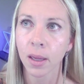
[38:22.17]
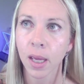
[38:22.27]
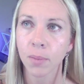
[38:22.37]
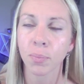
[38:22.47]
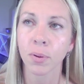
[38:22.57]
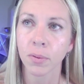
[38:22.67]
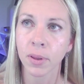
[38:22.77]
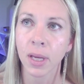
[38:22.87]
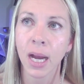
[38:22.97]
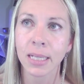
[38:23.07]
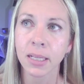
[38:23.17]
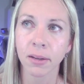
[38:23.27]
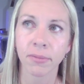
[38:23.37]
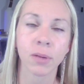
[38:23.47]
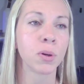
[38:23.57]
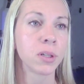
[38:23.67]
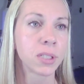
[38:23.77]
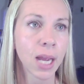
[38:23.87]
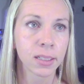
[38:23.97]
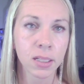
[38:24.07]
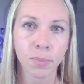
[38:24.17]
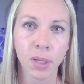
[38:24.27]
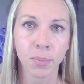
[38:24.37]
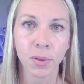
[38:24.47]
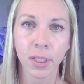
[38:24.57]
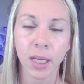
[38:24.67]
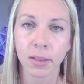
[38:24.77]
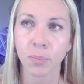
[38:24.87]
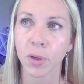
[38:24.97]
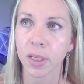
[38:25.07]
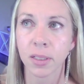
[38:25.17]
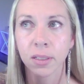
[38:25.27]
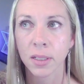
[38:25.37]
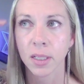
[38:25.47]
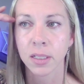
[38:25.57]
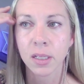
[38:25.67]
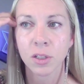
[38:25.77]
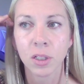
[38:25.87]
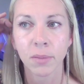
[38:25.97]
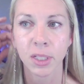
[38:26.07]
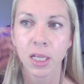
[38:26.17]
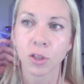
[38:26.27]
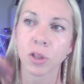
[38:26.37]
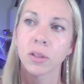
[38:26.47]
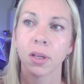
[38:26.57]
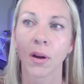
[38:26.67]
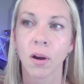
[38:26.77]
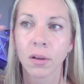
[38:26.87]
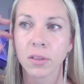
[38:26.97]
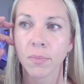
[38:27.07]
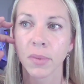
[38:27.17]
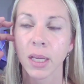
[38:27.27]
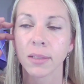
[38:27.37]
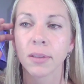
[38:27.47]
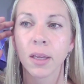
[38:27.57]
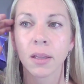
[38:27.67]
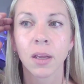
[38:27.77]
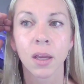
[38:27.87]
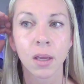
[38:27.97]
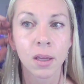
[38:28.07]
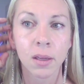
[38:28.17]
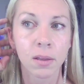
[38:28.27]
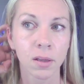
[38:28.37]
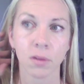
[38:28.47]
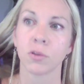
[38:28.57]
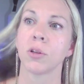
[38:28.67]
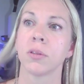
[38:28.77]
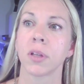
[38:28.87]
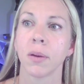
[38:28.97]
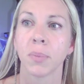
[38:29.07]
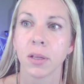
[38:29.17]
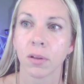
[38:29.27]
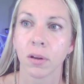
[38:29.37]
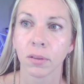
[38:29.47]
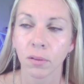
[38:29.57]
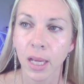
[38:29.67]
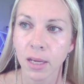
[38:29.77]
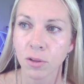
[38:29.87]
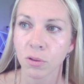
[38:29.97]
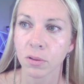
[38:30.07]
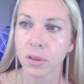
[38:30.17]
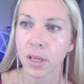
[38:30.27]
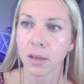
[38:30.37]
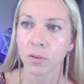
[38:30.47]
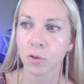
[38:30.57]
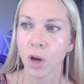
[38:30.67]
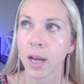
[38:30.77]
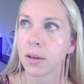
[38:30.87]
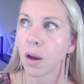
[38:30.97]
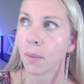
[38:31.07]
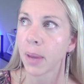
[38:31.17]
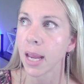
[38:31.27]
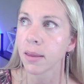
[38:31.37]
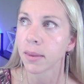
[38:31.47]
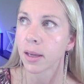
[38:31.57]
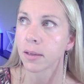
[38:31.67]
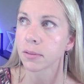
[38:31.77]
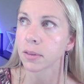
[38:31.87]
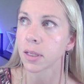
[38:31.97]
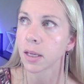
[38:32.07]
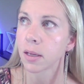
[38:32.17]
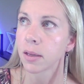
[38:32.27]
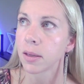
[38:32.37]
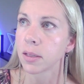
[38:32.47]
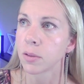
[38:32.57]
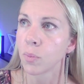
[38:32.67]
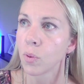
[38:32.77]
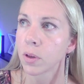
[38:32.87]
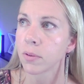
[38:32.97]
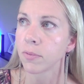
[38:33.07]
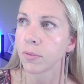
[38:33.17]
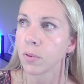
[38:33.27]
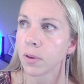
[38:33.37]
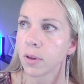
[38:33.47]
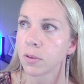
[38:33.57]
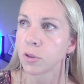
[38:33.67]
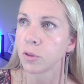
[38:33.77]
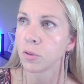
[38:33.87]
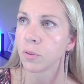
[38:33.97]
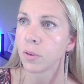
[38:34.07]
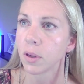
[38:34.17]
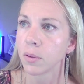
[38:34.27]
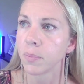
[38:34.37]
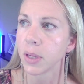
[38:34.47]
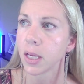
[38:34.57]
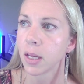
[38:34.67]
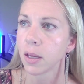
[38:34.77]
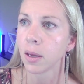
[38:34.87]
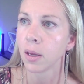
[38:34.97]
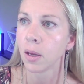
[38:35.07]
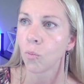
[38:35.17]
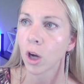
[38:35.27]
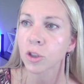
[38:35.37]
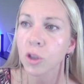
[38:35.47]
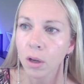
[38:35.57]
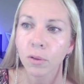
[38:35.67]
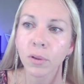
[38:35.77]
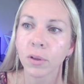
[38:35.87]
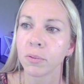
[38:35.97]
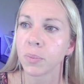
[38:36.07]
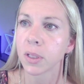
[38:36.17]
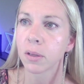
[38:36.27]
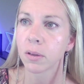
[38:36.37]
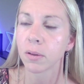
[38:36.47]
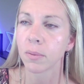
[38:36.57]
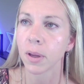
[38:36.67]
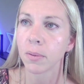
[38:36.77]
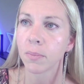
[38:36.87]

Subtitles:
the idea of it protecting people against pre-existing condition limitations. There are some things that, insurance companies aren't little angels. They try to not pay things. And I think it's important for there to be watchdog groups and